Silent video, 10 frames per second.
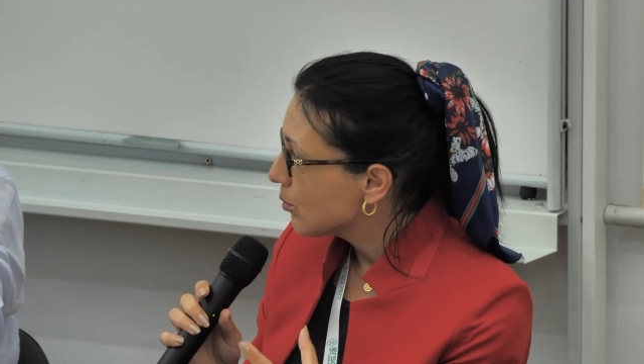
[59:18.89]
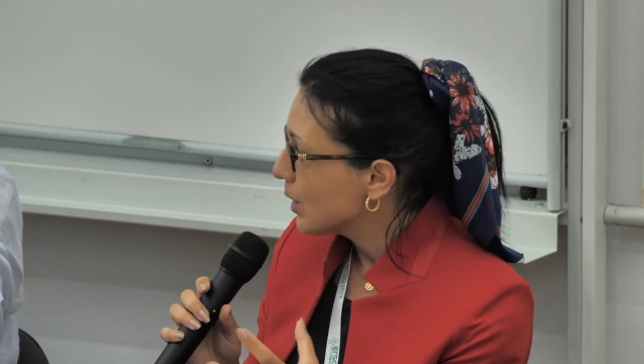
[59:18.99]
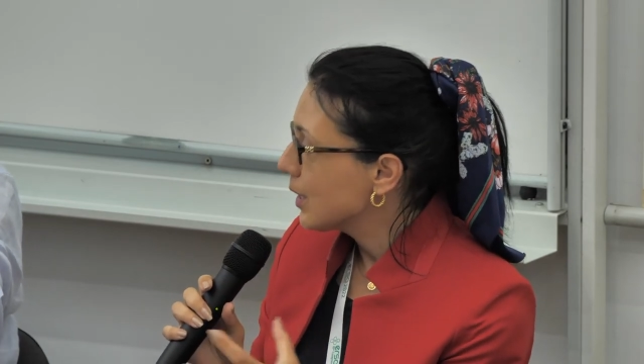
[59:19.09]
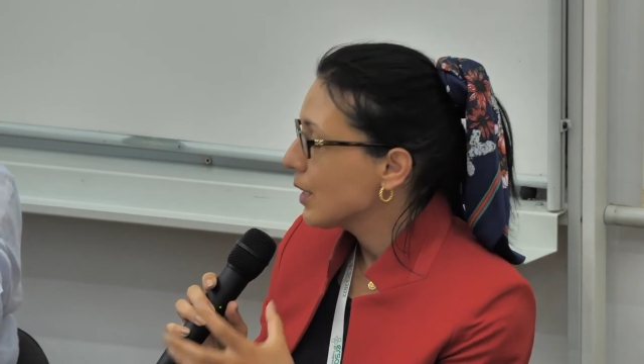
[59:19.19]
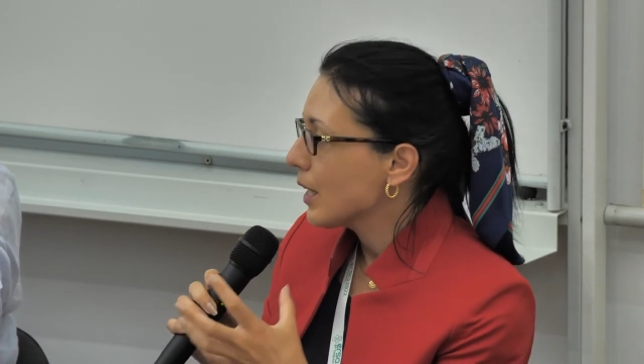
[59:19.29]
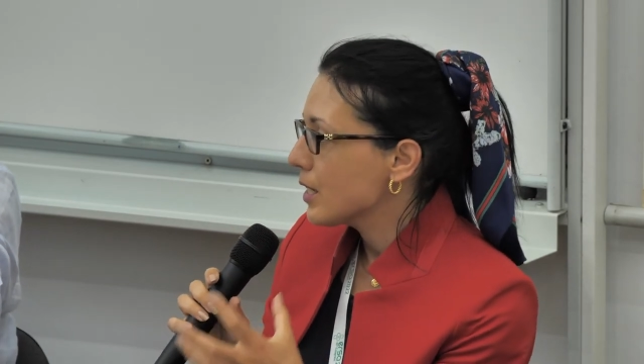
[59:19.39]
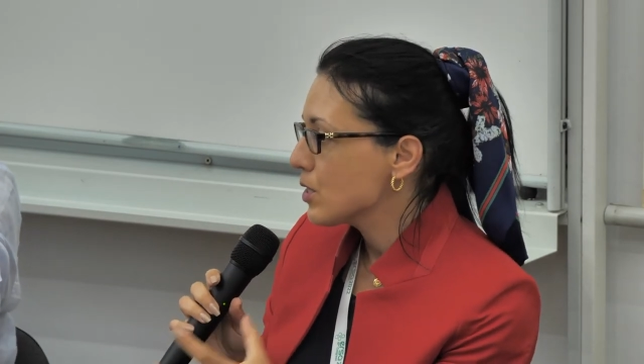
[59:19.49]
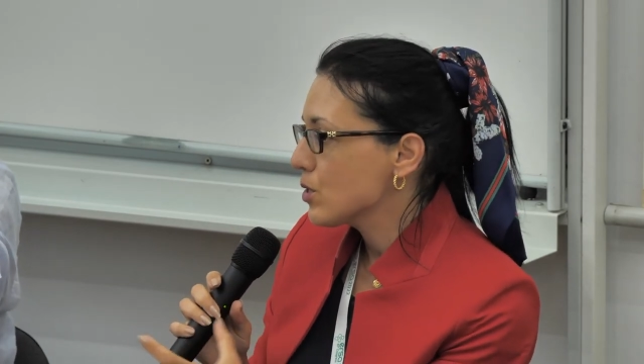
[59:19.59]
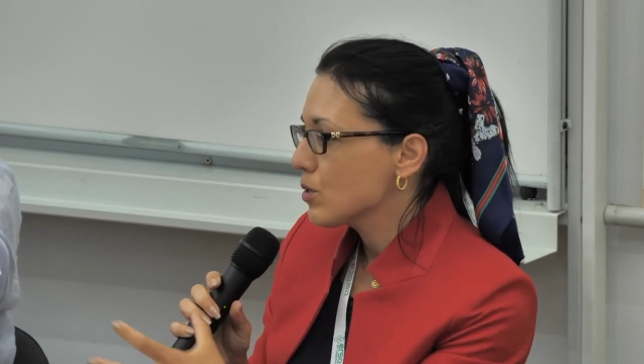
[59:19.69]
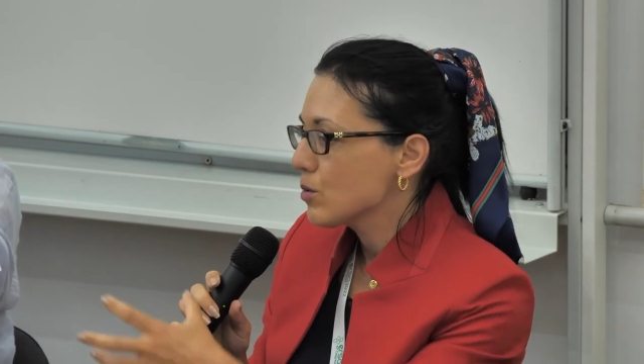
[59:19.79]
and it
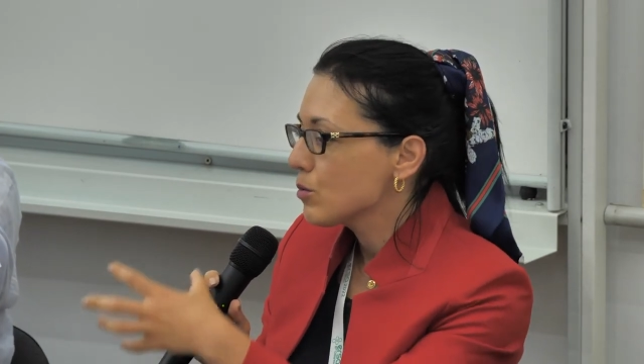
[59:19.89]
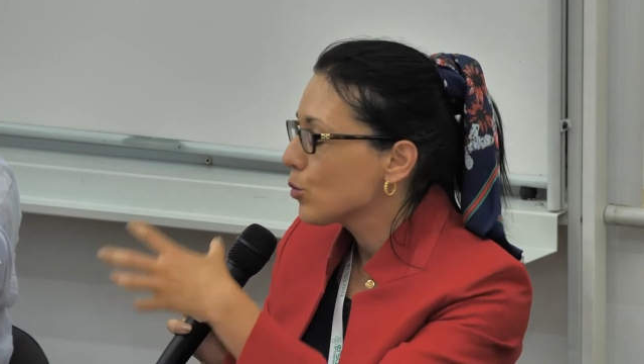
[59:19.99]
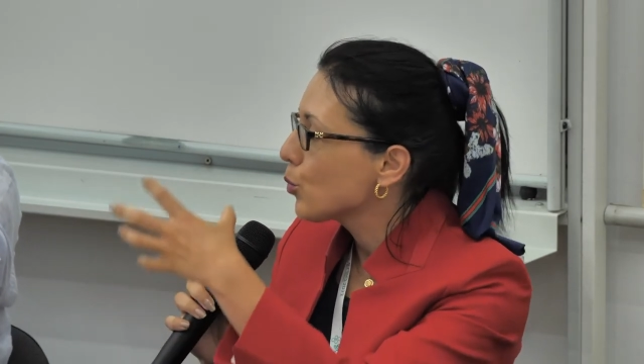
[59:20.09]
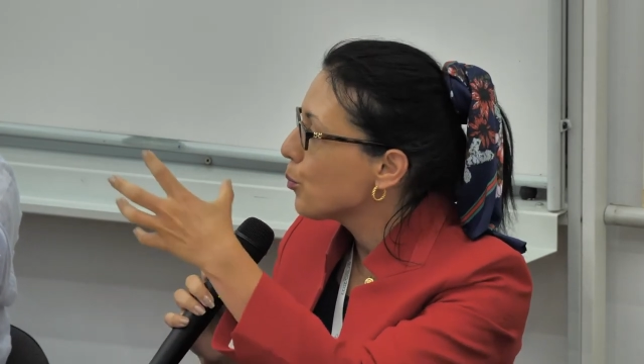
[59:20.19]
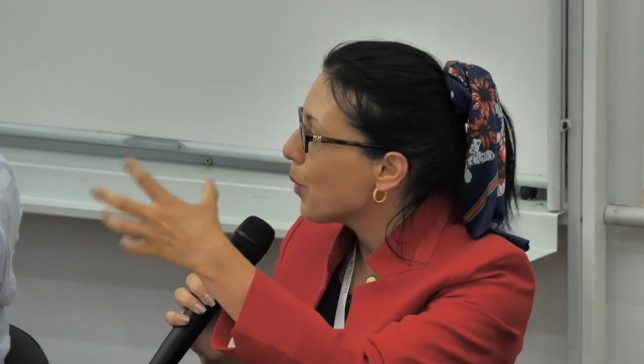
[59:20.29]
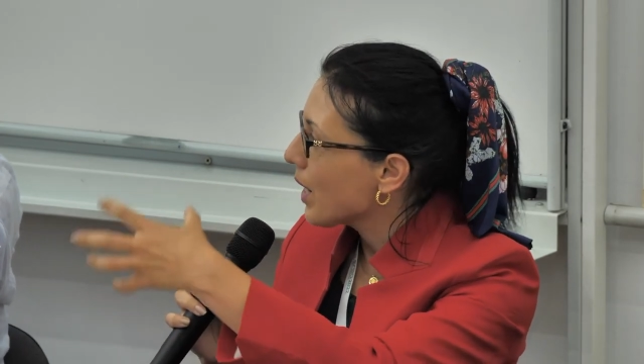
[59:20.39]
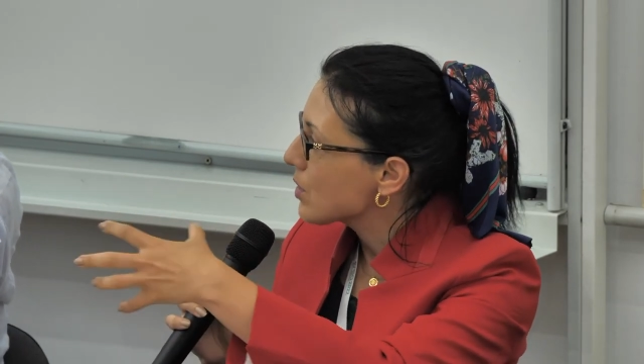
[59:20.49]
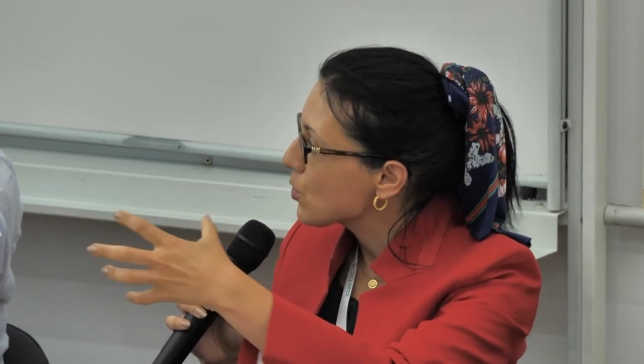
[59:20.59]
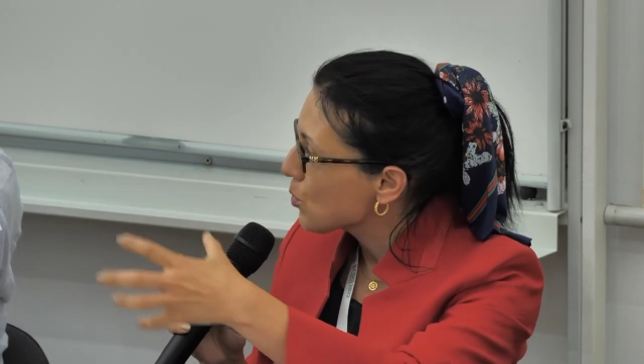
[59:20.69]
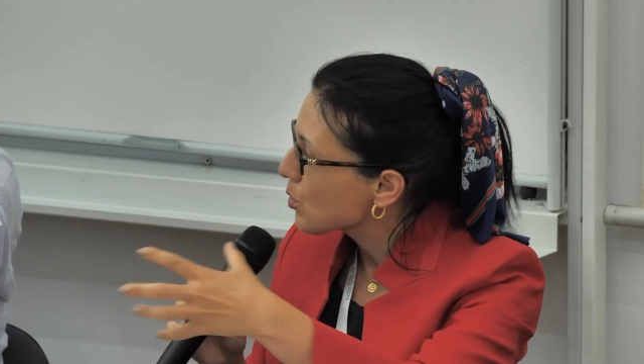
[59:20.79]
has to
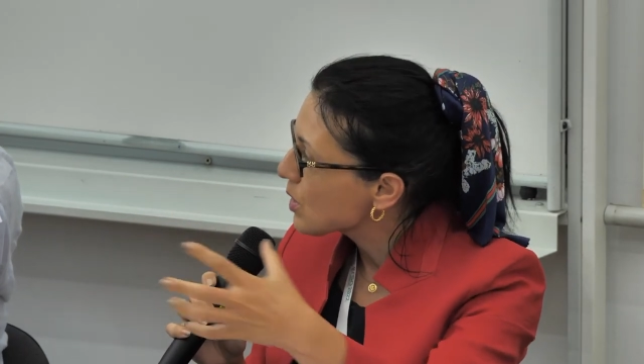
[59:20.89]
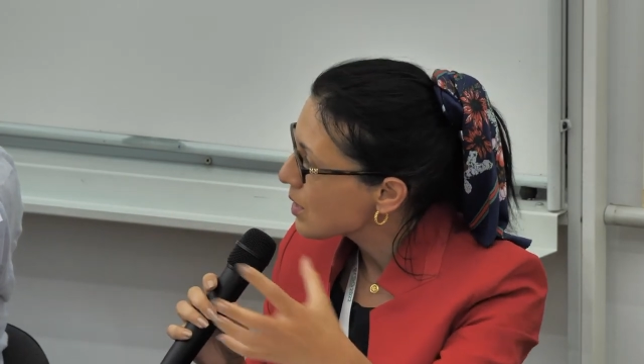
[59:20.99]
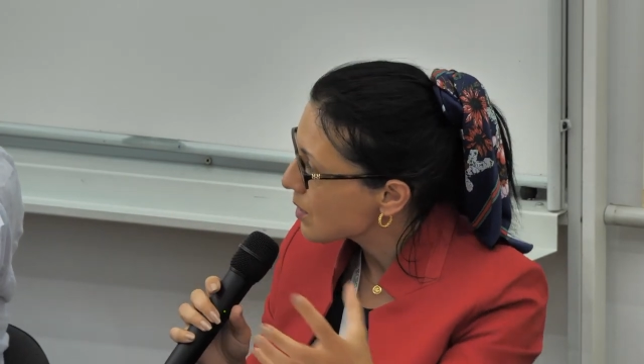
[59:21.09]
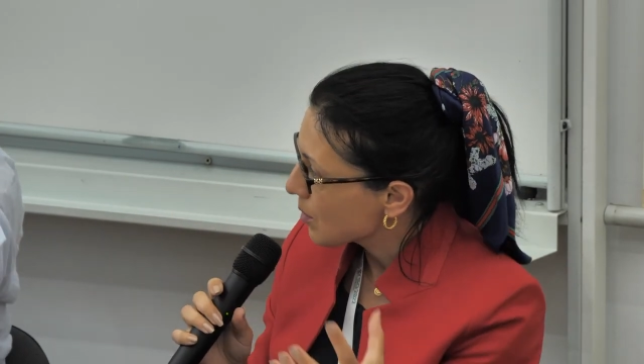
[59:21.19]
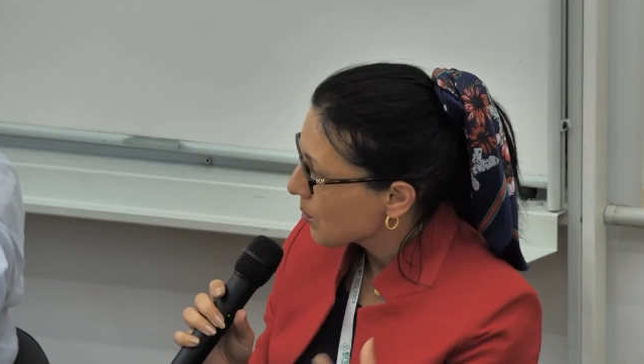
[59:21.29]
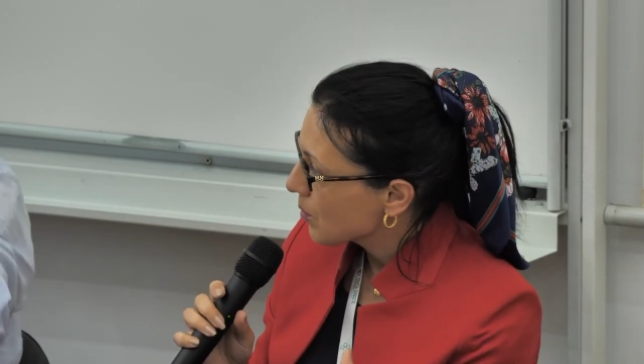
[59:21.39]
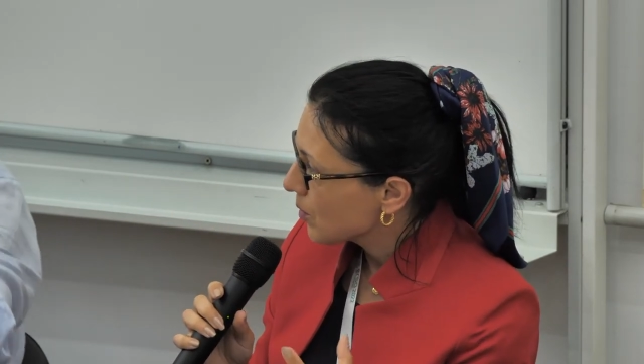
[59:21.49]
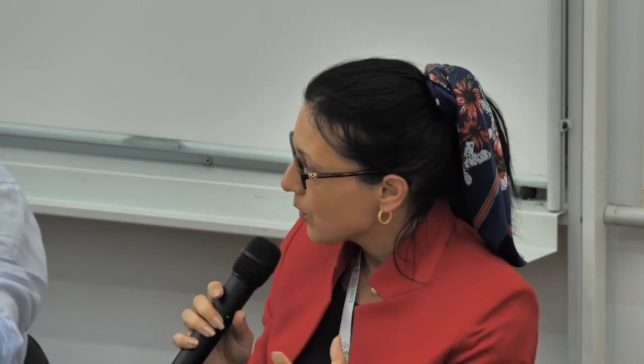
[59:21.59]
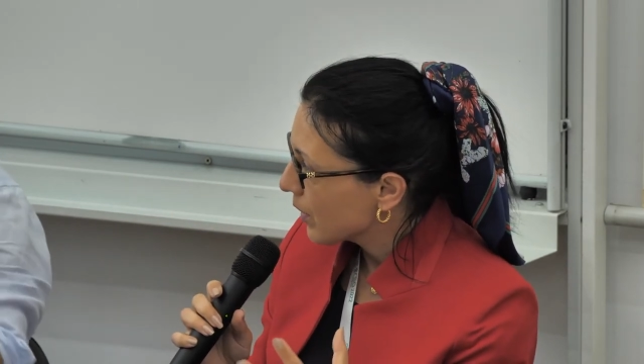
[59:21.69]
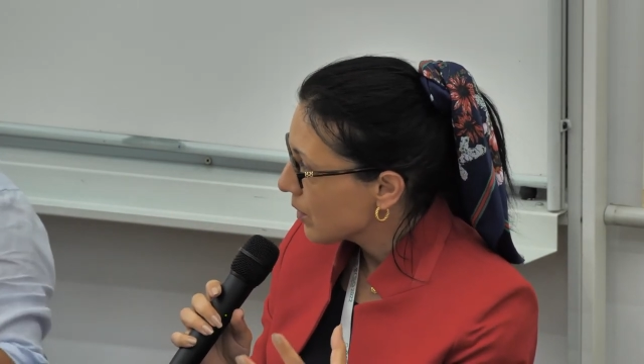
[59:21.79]
pass through a system,
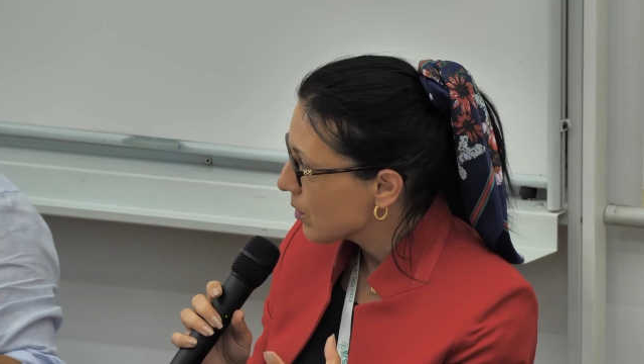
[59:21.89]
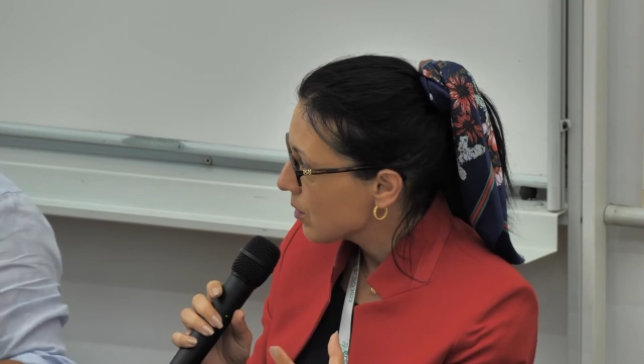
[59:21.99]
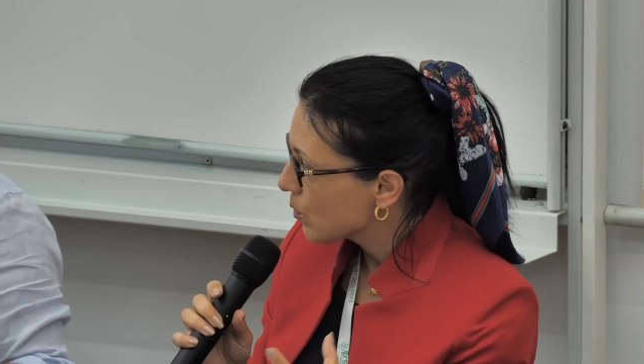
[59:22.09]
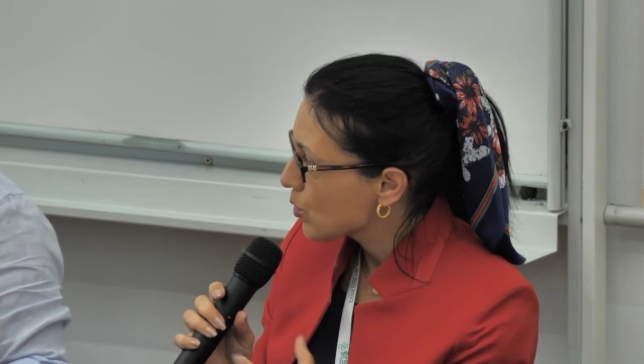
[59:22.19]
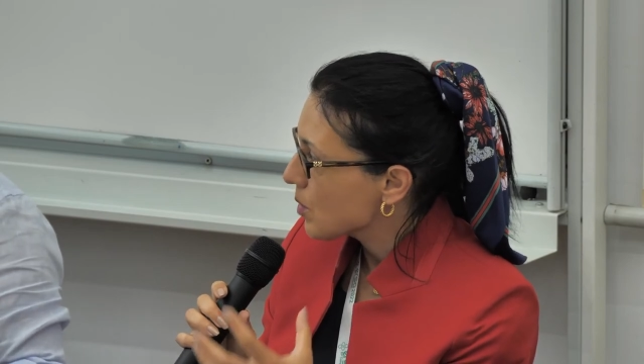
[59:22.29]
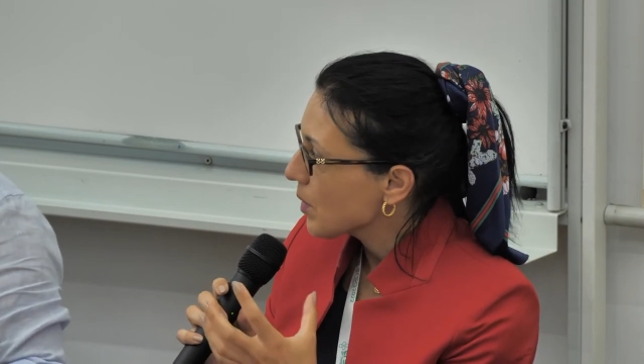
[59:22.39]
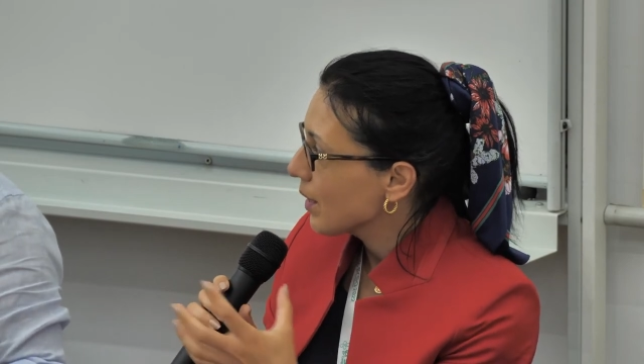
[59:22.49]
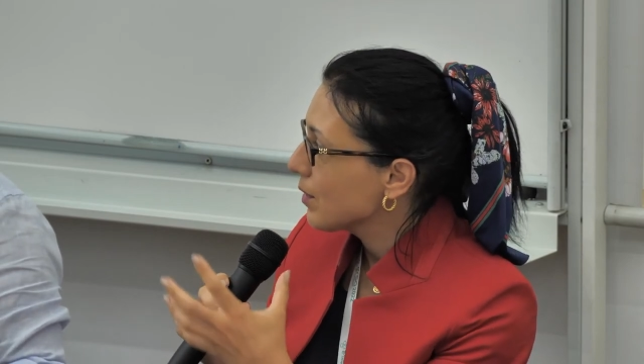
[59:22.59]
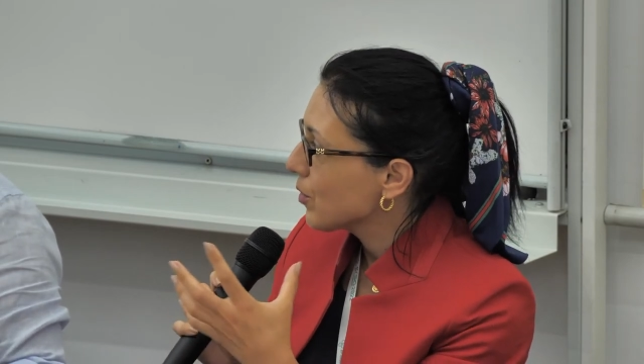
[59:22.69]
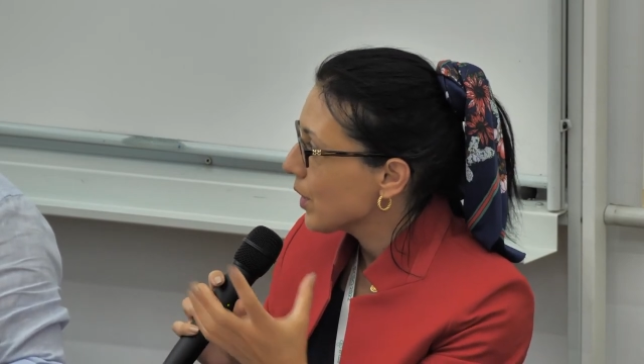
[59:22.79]
right? Through some
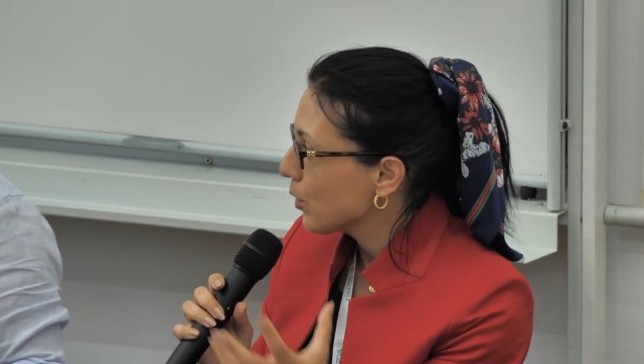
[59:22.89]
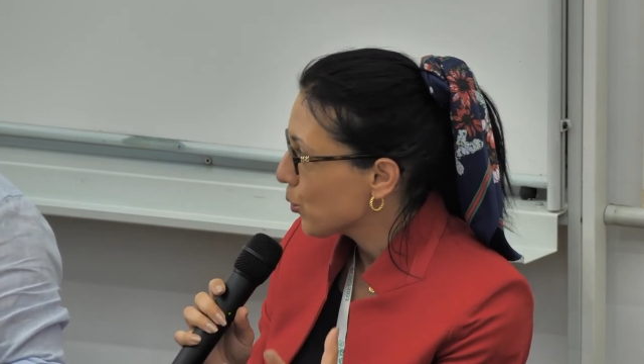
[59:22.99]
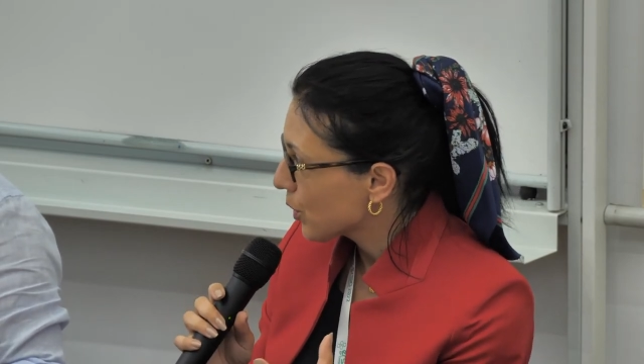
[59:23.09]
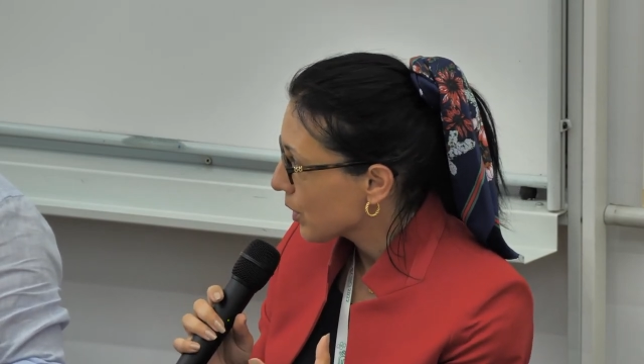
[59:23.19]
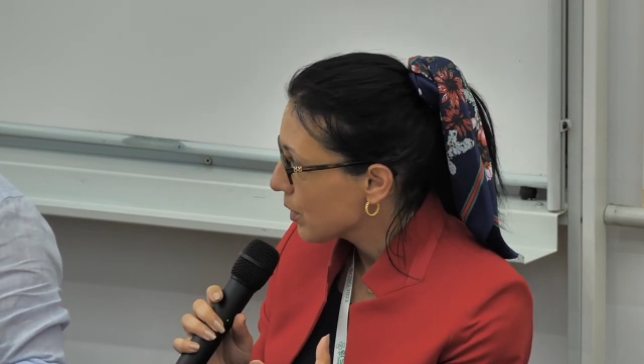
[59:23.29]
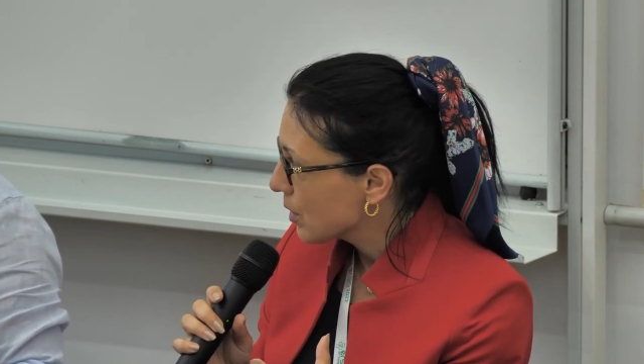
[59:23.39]
kind of a network.